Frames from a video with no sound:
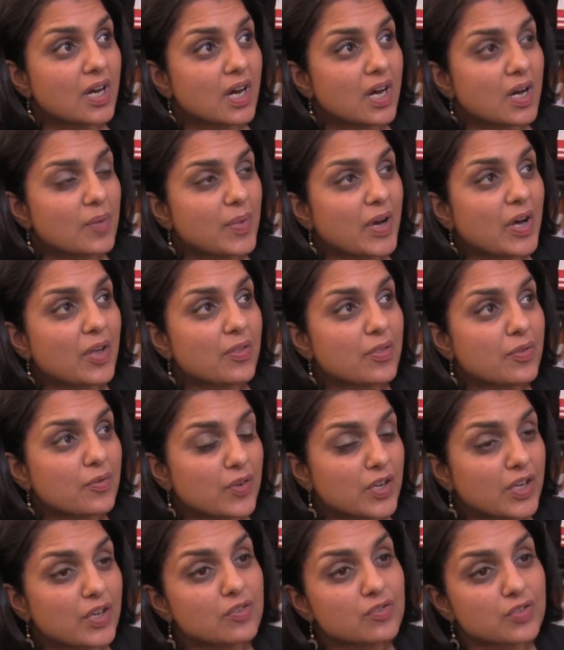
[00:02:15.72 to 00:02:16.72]
about
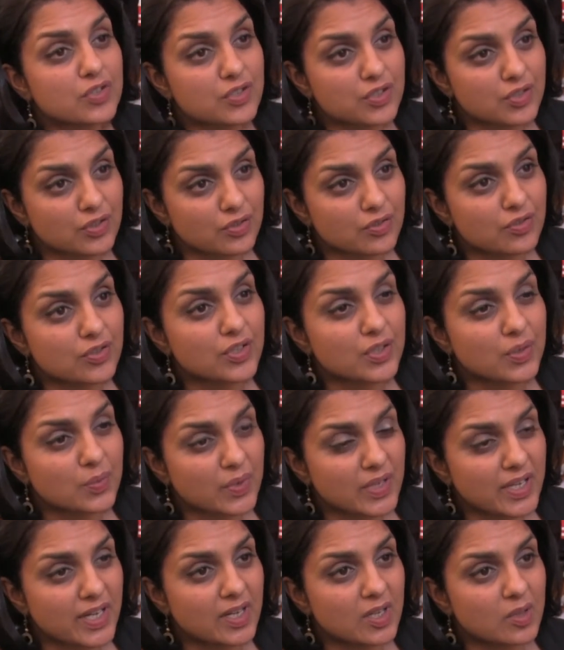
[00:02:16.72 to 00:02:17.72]
300 children that
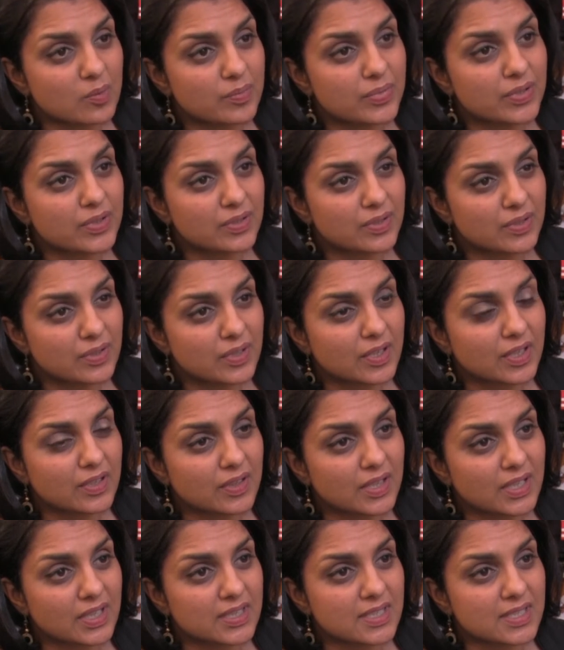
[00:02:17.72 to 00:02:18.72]
we help
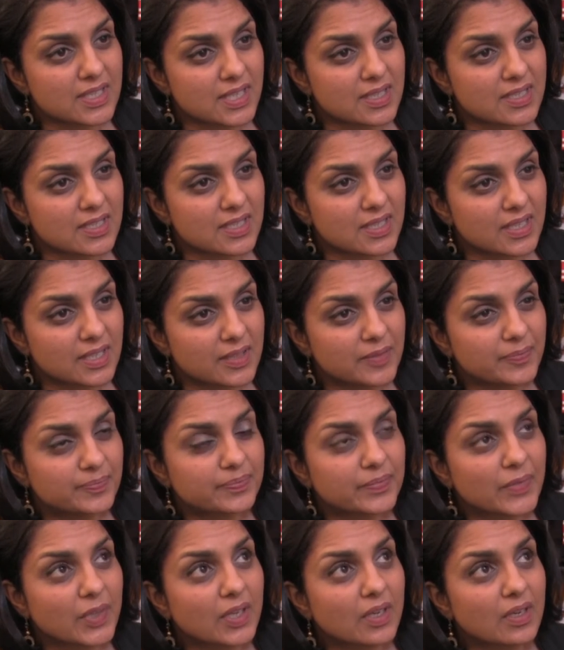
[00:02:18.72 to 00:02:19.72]
locally in Tanzania.
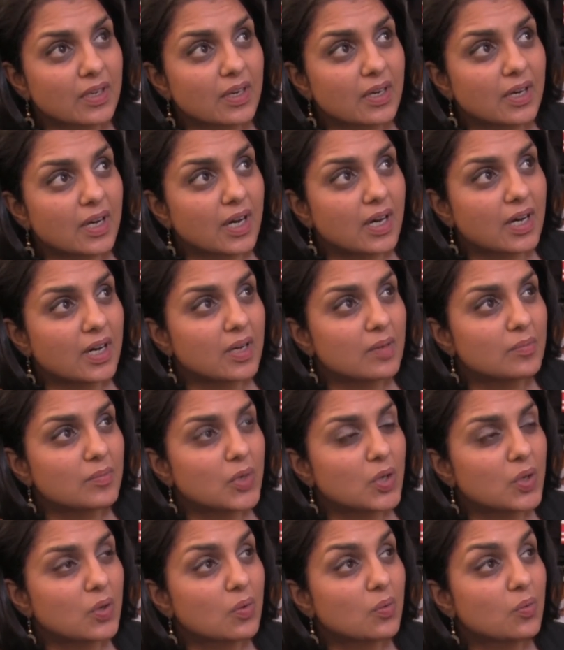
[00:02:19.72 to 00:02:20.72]

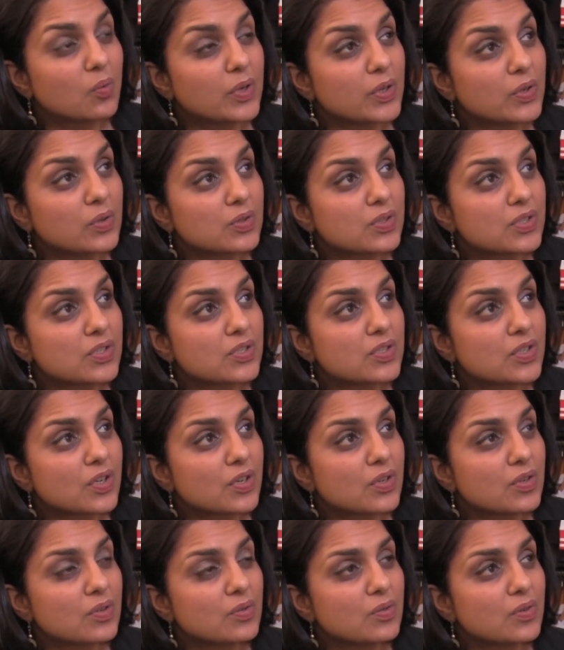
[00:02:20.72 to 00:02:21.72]
We
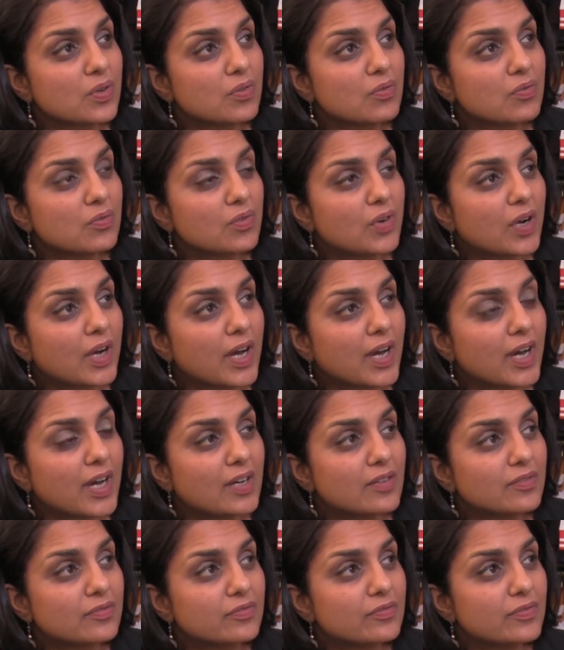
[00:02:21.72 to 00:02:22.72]
also
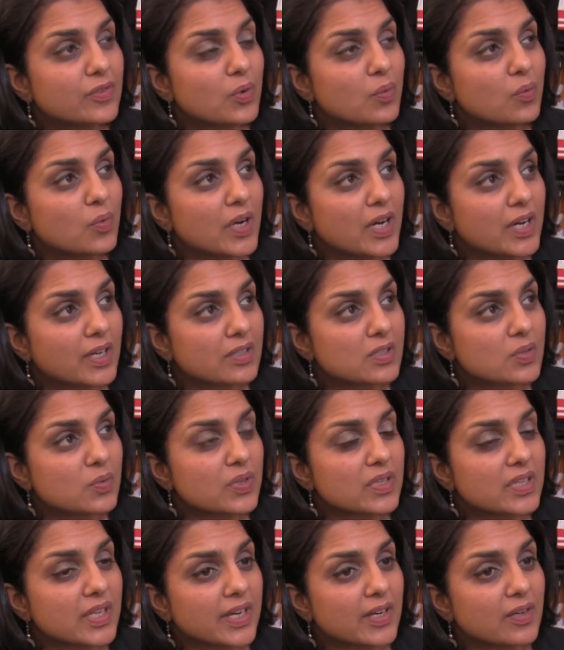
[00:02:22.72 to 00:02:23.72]
have worked
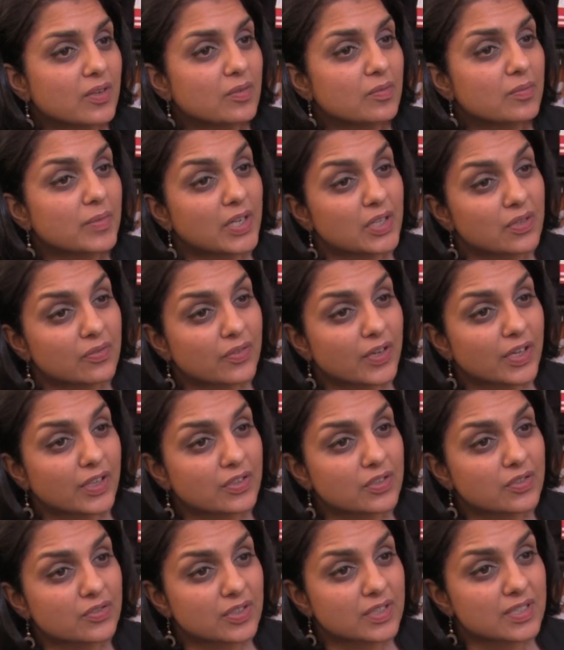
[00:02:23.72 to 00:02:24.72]
with our
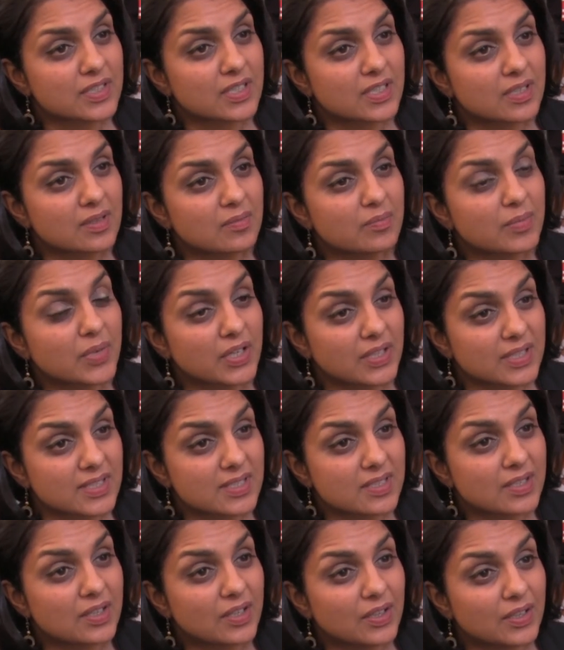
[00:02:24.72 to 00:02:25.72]
manufacturers in
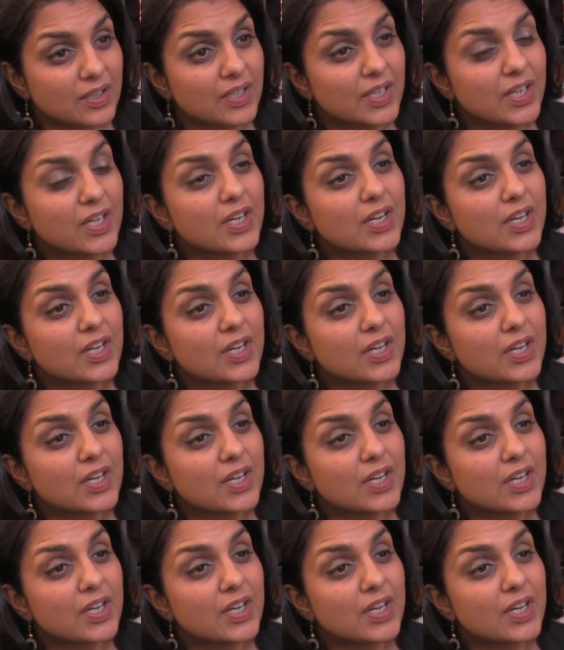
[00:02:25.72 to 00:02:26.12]
Pakistan.